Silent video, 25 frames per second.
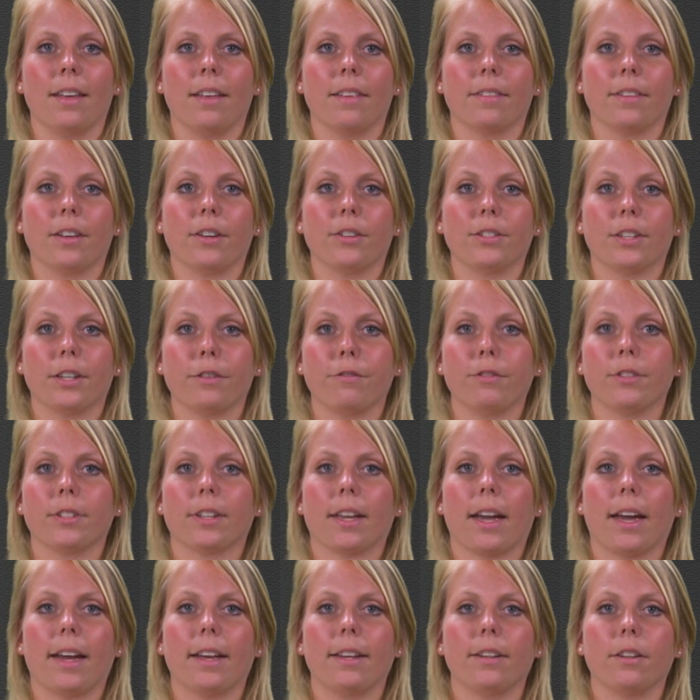There are different
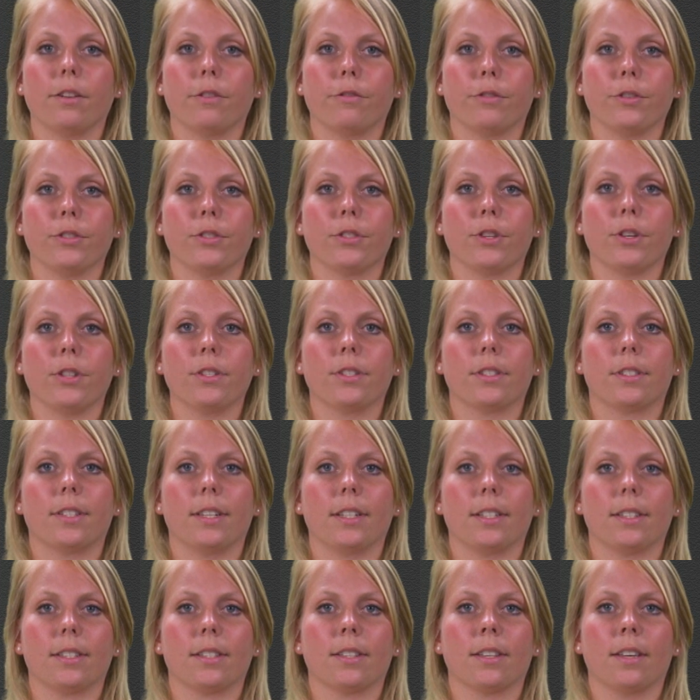kinds of
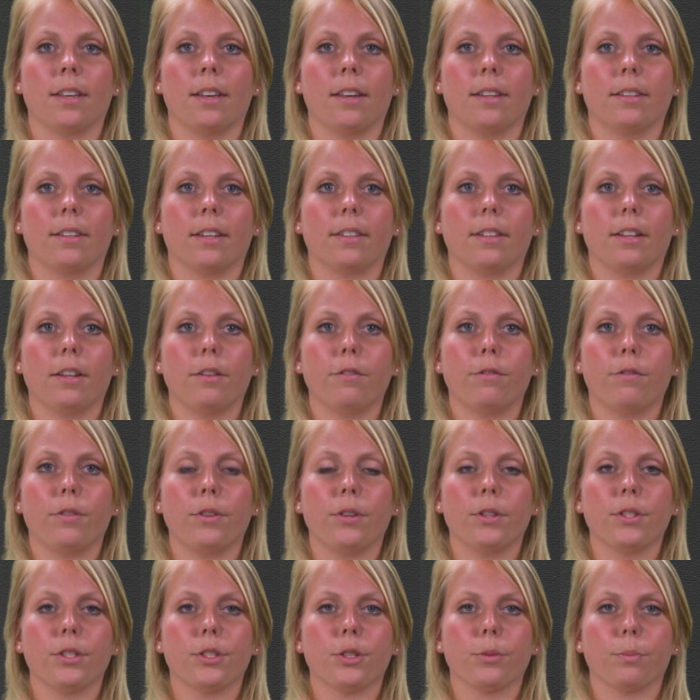uncertainties that
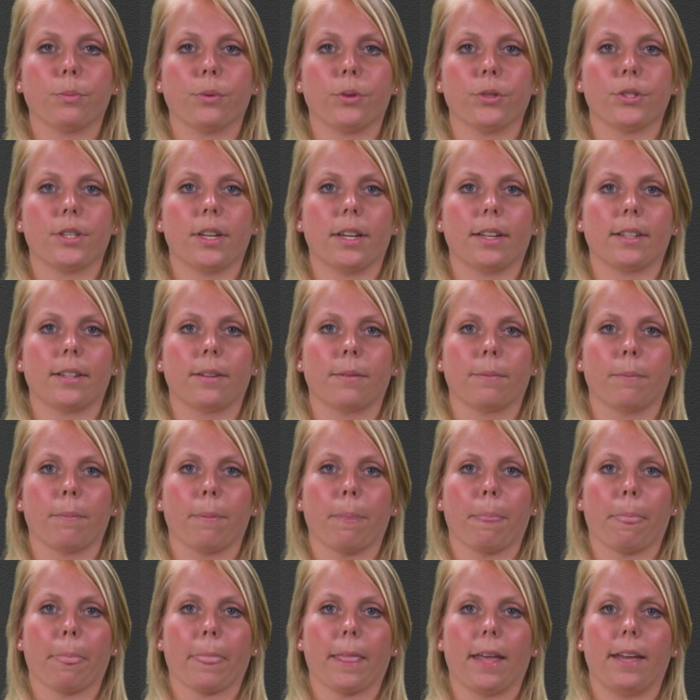influence the project,
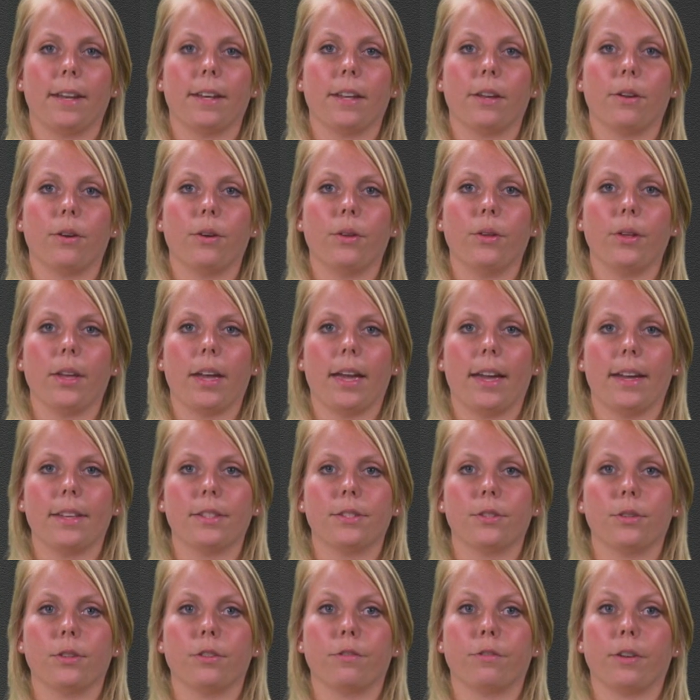and they all add
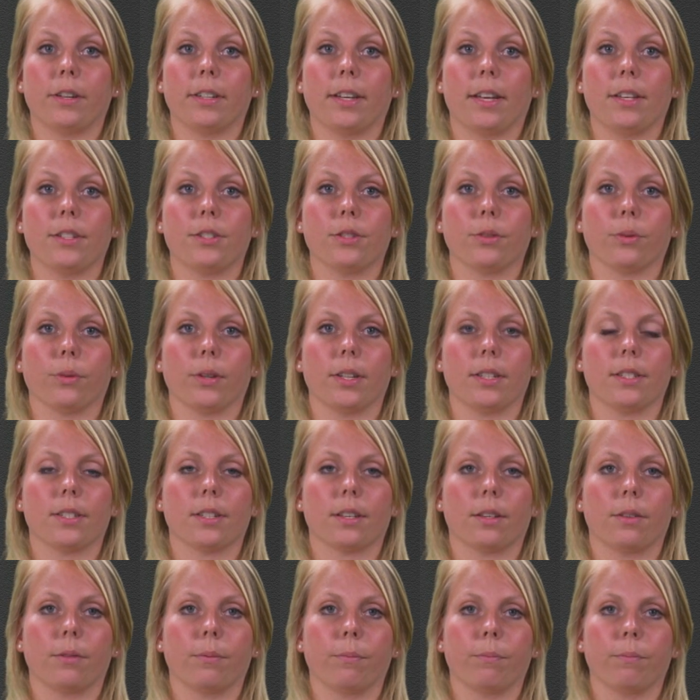to the financial risk.